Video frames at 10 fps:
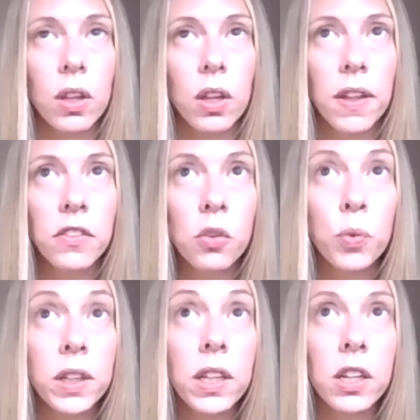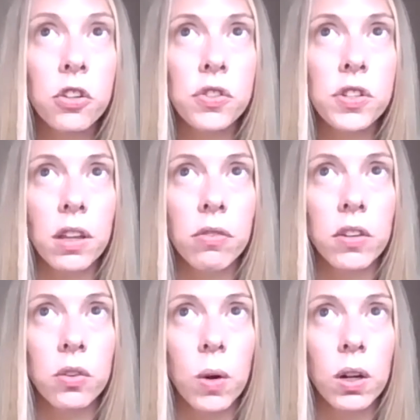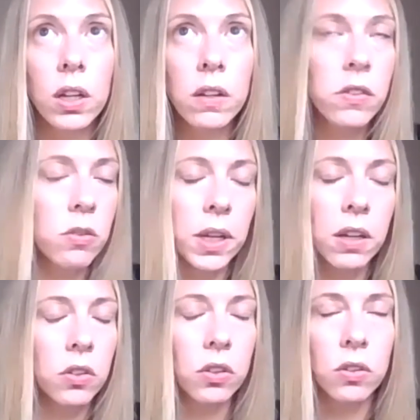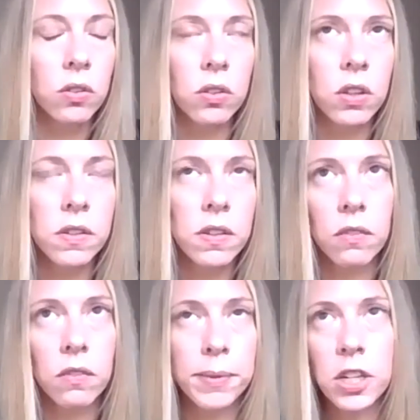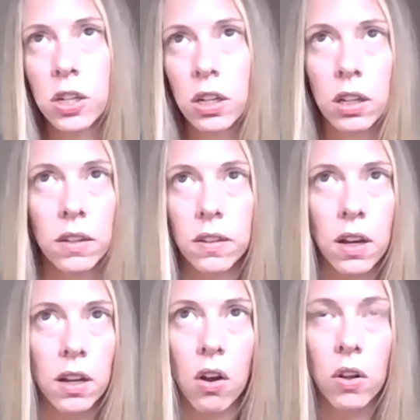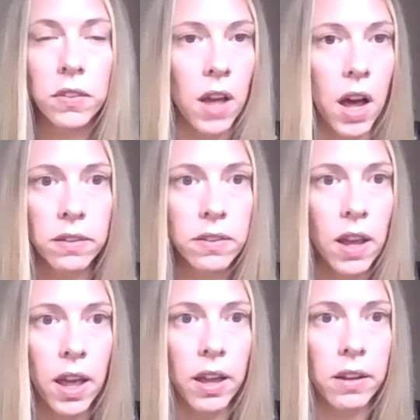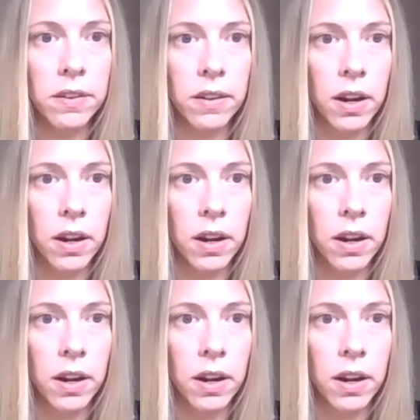that's a really interesting thread to walk into, because the disinformation is on all sides. And